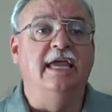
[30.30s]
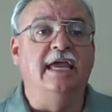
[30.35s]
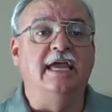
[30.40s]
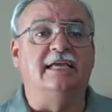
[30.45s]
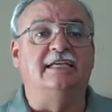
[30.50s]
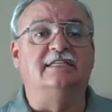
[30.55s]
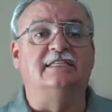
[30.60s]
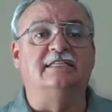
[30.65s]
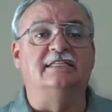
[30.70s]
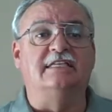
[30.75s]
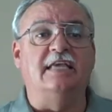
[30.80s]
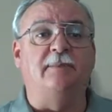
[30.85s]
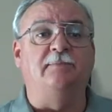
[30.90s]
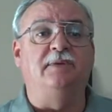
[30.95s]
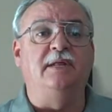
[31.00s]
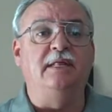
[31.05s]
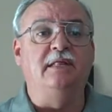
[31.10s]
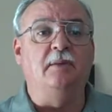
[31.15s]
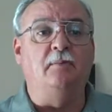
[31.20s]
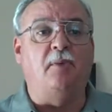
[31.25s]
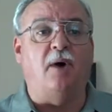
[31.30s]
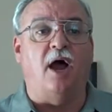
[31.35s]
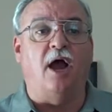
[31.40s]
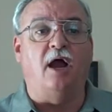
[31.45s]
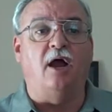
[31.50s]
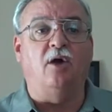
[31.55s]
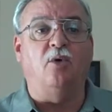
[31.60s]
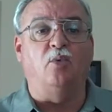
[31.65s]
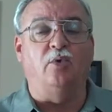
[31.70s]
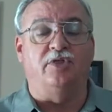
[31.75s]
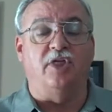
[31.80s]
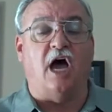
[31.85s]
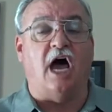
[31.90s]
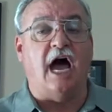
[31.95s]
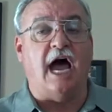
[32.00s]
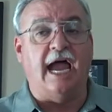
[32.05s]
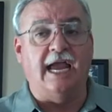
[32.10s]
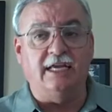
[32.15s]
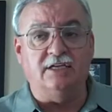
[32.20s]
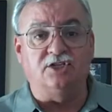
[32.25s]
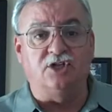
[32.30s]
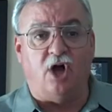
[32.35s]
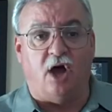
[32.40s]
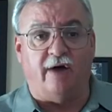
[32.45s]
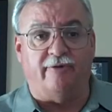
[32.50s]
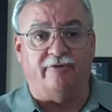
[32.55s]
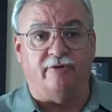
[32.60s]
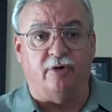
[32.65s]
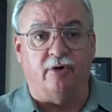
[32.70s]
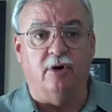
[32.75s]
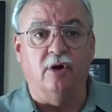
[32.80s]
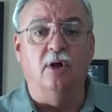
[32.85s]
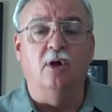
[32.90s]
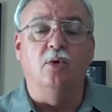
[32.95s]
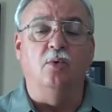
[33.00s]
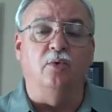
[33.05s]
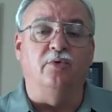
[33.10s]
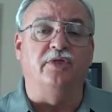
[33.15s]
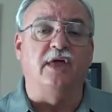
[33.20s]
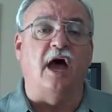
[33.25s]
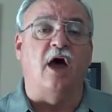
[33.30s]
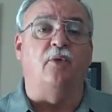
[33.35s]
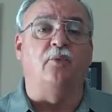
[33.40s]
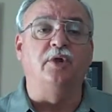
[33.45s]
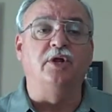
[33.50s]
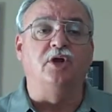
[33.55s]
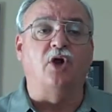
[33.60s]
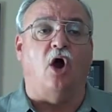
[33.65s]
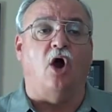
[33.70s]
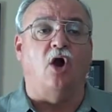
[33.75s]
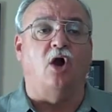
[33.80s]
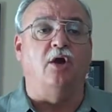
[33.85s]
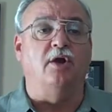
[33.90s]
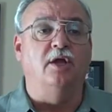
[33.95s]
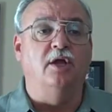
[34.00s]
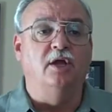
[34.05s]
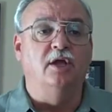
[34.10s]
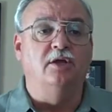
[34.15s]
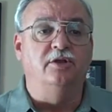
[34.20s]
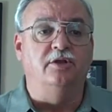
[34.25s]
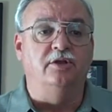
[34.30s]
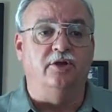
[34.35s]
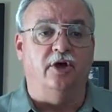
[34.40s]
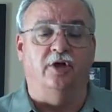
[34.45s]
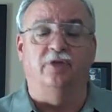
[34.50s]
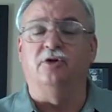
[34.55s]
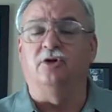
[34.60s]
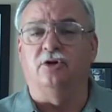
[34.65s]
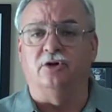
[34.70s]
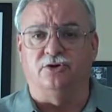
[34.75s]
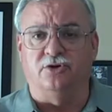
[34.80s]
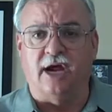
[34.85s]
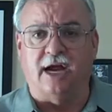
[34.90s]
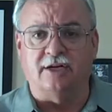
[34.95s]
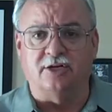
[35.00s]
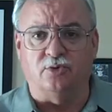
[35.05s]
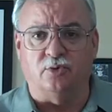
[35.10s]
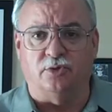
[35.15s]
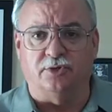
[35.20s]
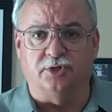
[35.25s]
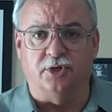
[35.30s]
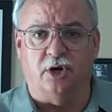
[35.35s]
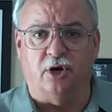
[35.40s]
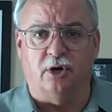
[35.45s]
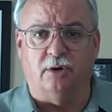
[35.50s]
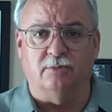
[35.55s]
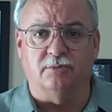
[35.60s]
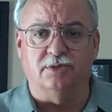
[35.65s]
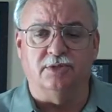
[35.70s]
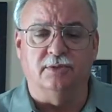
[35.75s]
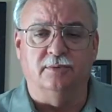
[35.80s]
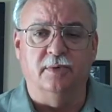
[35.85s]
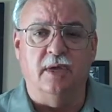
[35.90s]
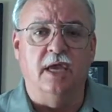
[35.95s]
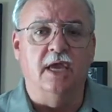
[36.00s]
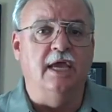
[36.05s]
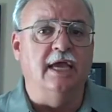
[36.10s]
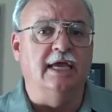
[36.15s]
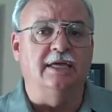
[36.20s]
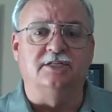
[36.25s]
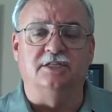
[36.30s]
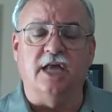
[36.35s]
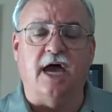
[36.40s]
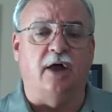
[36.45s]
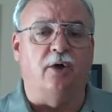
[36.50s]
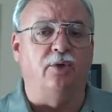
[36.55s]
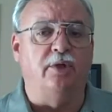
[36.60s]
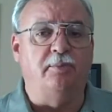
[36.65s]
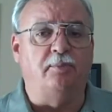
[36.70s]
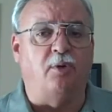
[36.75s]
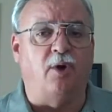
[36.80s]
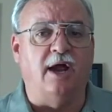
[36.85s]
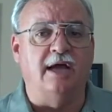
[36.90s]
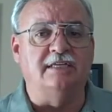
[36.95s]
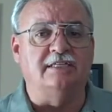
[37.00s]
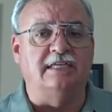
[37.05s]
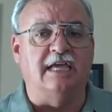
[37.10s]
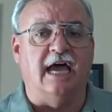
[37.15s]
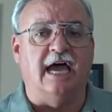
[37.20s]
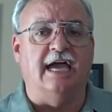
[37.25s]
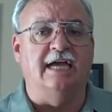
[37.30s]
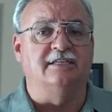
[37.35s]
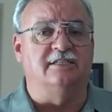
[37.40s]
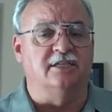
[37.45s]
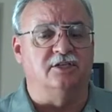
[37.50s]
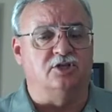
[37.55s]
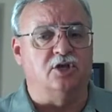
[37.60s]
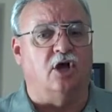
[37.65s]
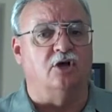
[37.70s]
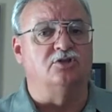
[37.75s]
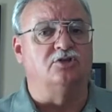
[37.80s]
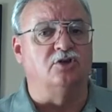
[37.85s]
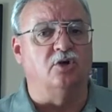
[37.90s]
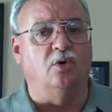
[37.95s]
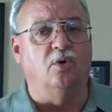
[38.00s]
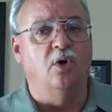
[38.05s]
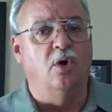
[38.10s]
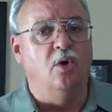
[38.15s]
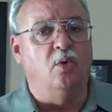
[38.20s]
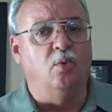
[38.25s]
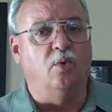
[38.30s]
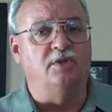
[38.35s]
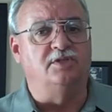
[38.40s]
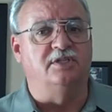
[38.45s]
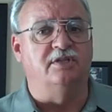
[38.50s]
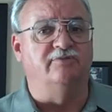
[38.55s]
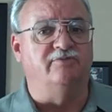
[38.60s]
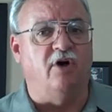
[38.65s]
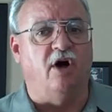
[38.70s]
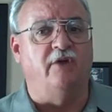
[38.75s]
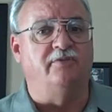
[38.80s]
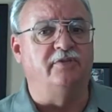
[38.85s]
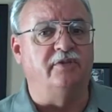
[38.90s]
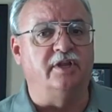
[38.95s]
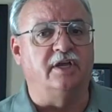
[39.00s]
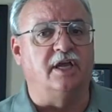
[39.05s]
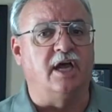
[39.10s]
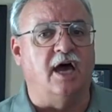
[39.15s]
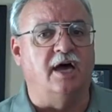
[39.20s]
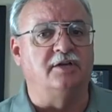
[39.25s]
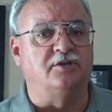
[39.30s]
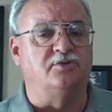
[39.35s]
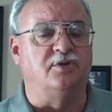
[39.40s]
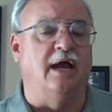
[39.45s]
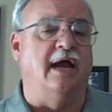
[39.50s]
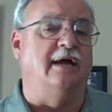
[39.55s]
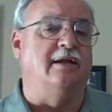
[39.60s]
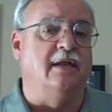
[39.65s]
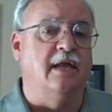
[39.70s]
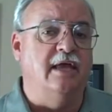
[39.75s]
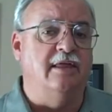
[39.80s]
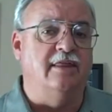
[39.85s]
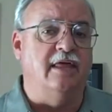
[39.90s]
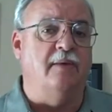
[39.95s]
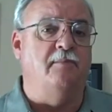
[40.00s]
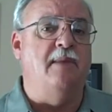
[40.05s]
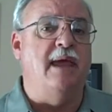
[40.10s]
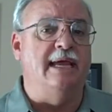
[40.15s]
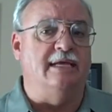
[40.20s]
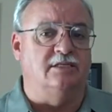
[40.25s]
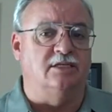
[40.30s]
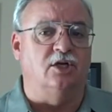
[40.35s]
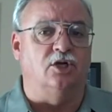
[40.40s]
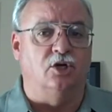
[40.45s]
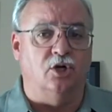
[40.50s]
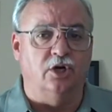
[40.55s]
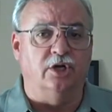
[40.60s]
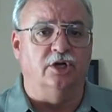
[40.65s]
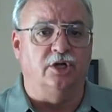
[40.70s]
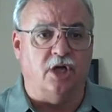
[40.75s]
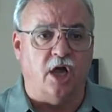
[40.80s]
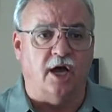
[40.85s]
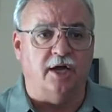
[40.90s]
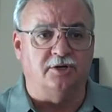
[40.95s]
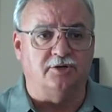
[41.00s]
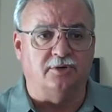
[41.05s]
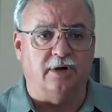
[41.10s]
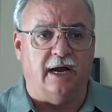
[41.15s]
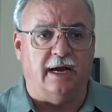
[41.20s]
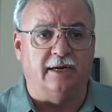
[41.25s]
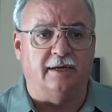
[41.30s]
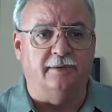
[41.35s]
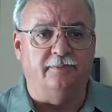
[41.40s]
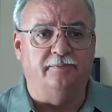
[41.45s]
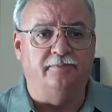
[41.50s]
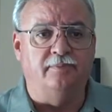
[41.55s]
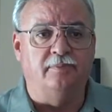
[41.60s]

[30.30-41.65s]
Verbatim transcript: accepting the buyer with the highest offer without regard to other contractual terms. It's not only price, guys, it's also what's involved in the contract that makes a good contract.